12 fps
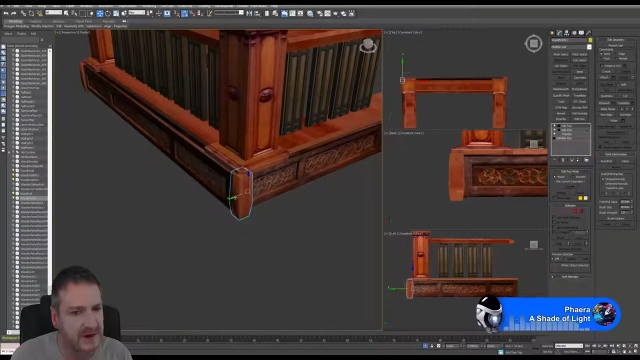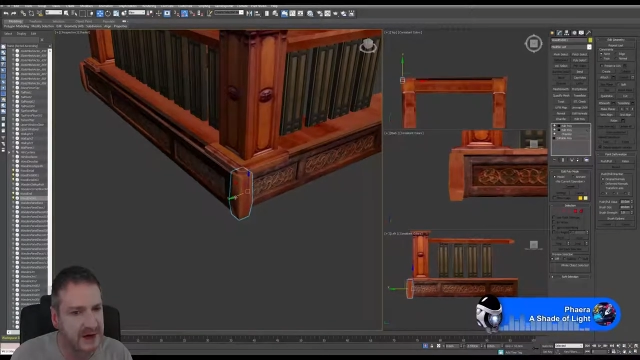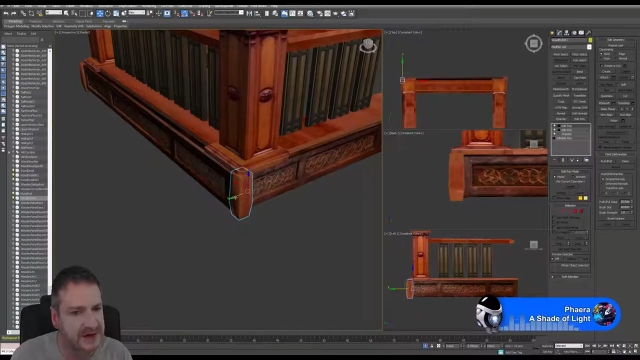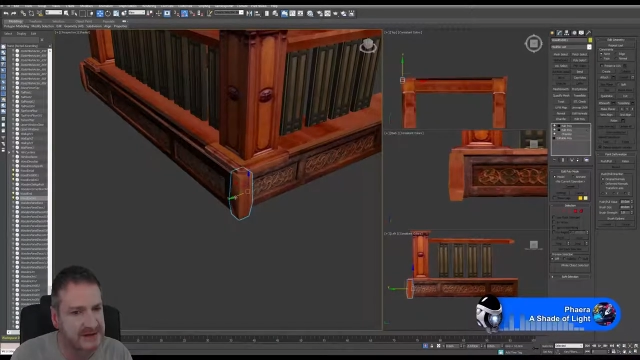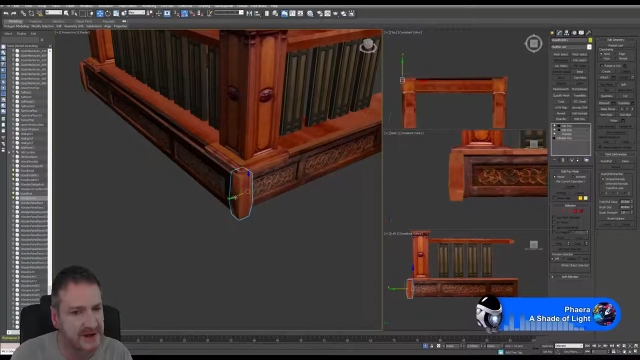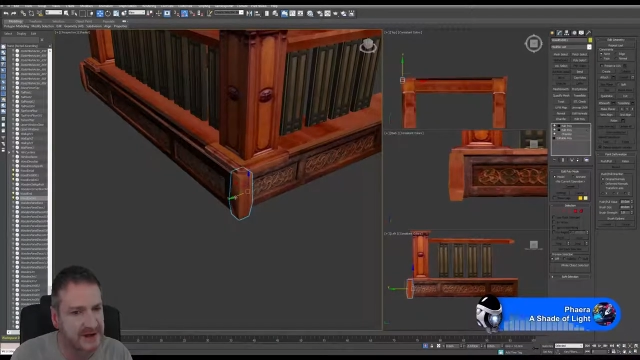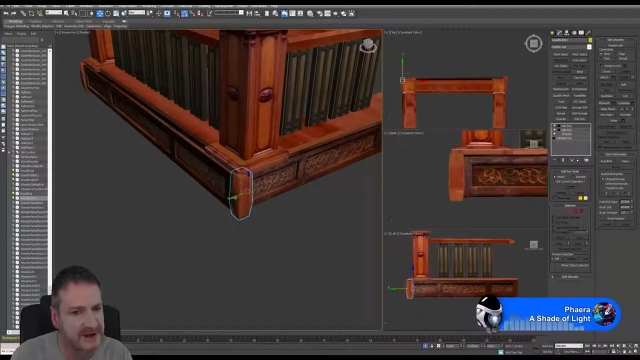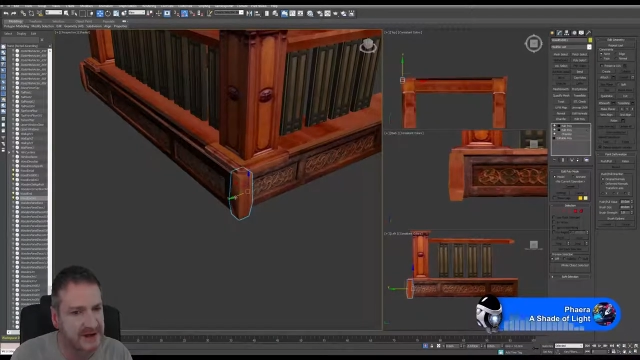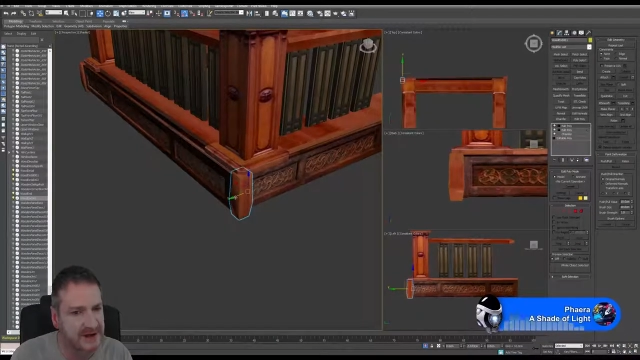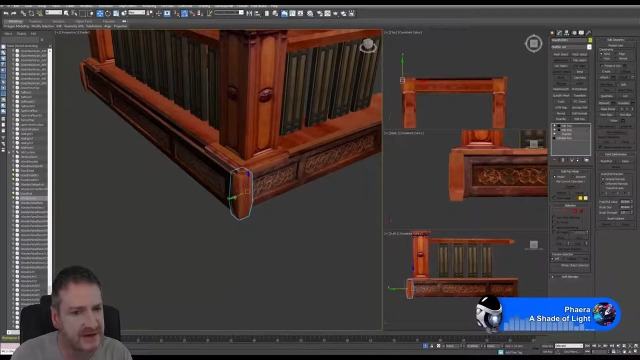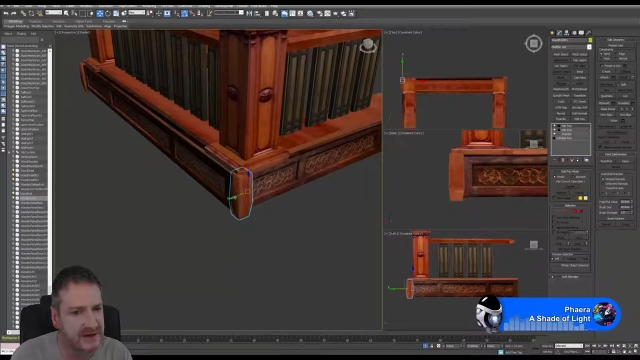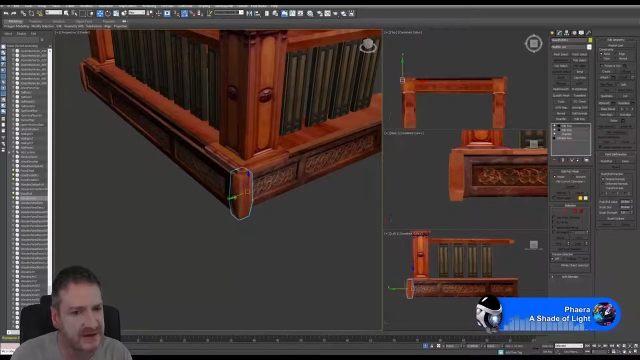He's, I
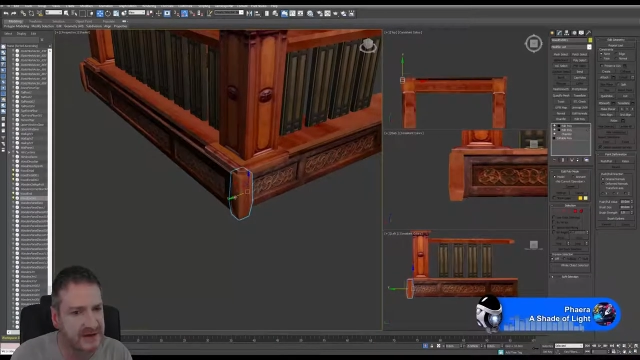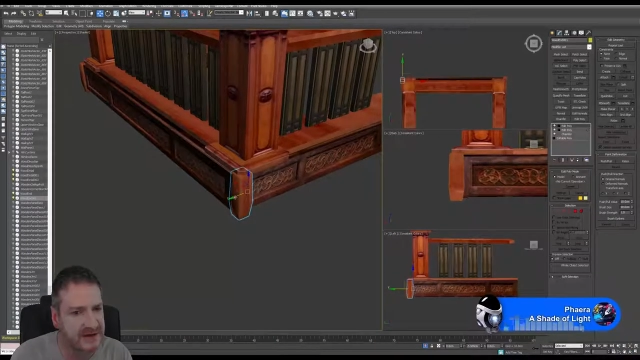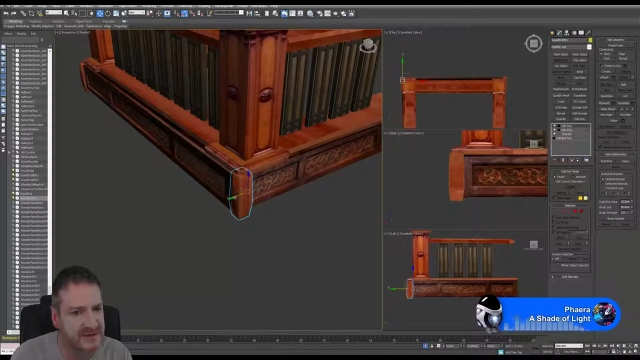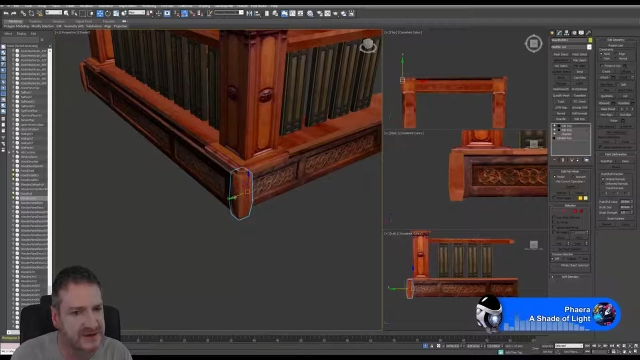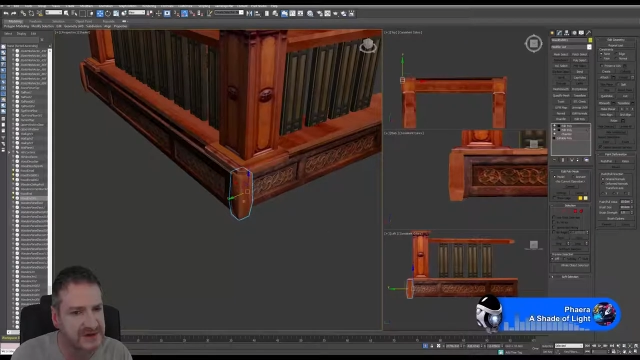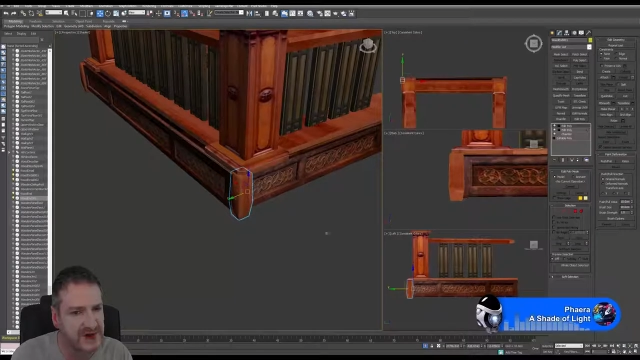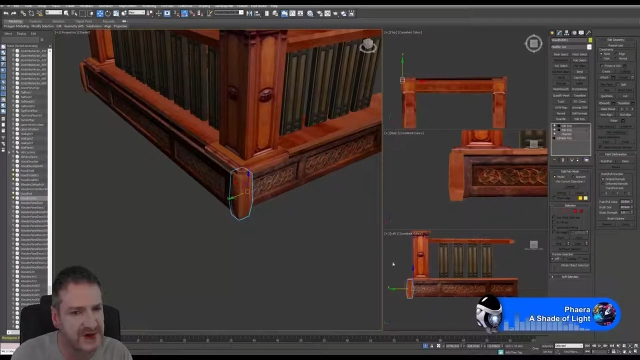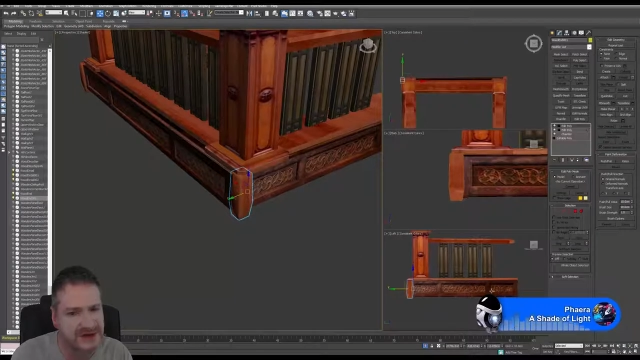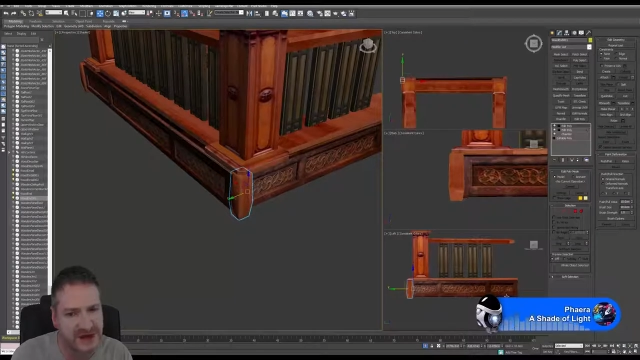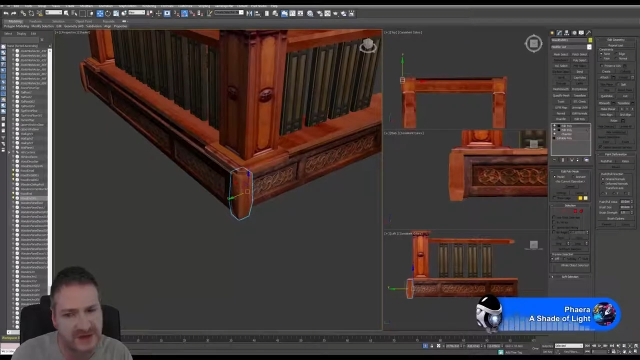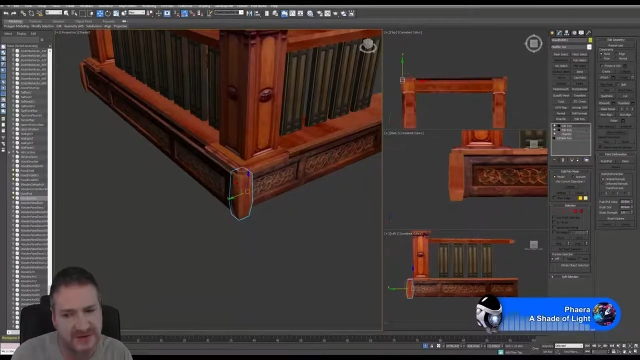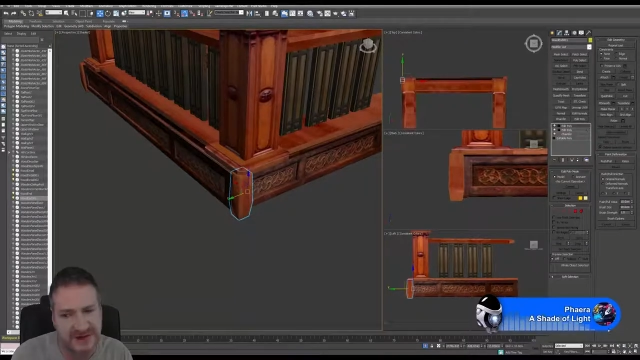think, in a different time
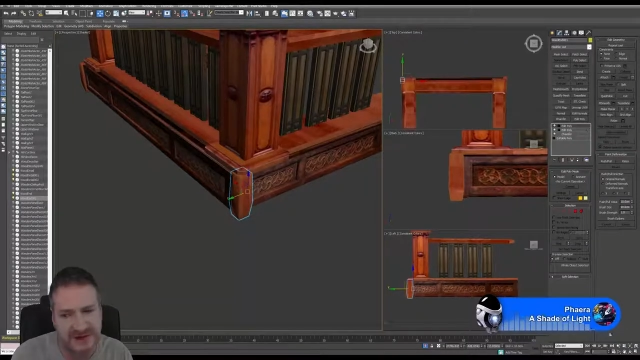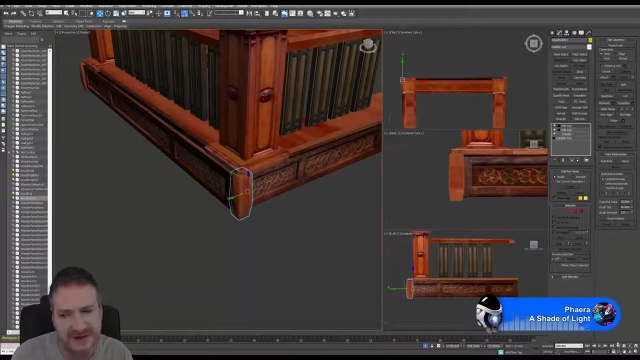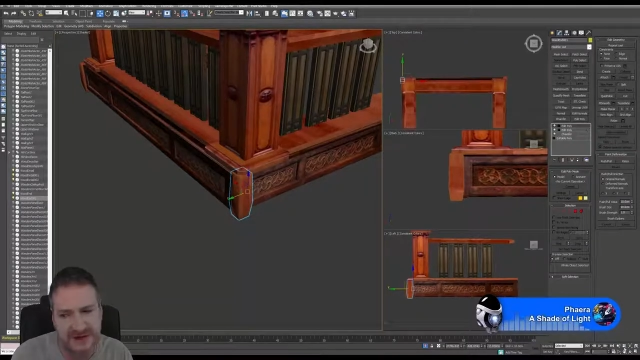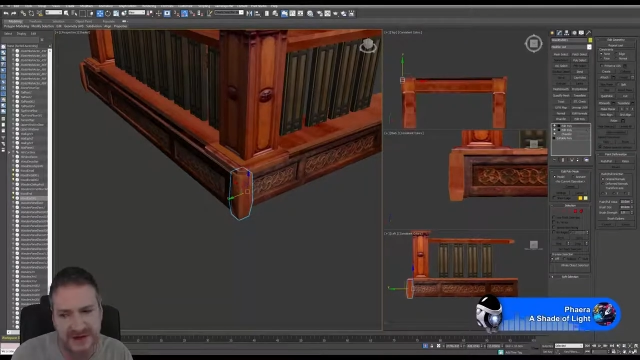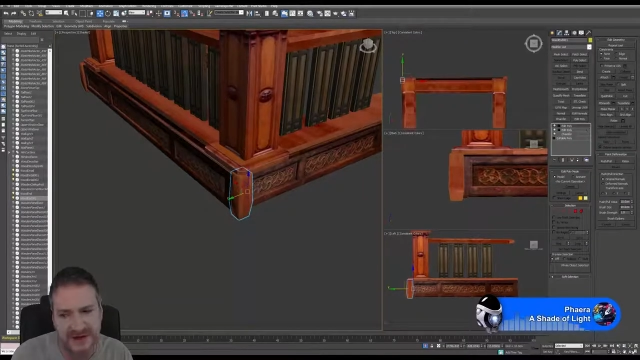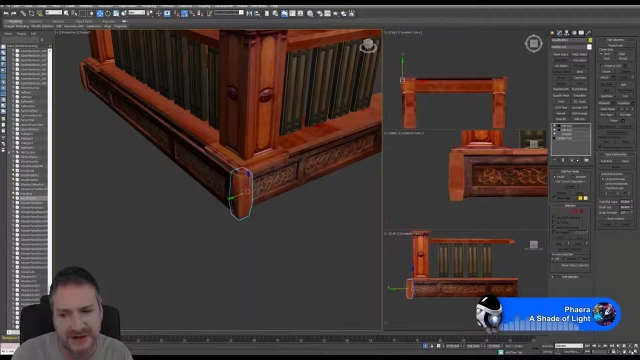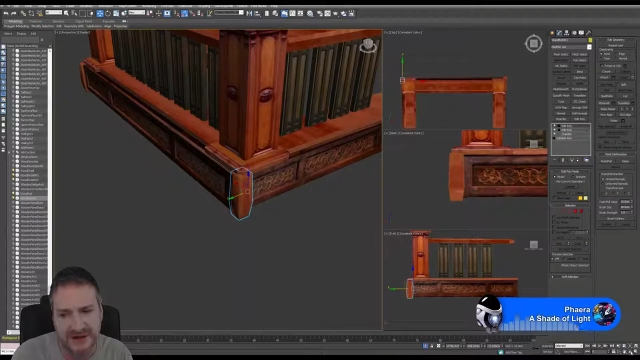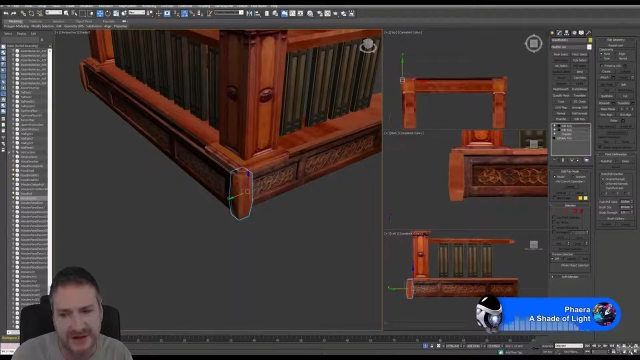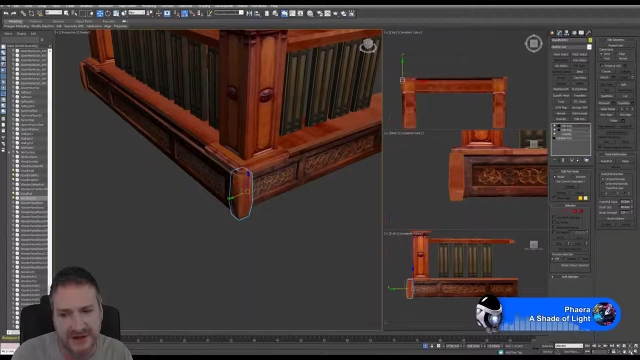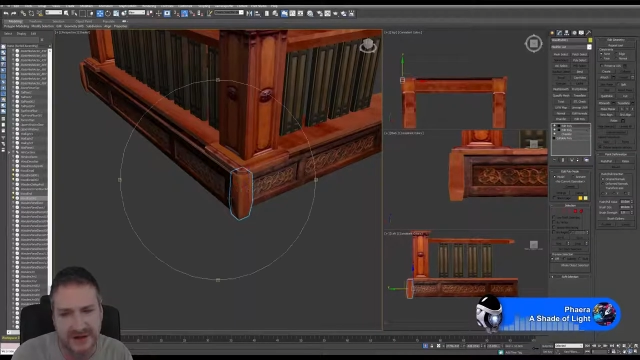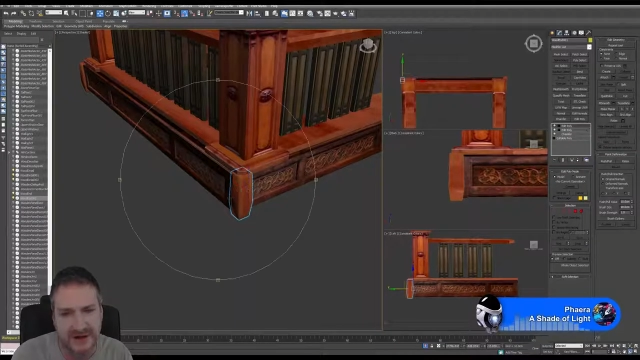zone to me, so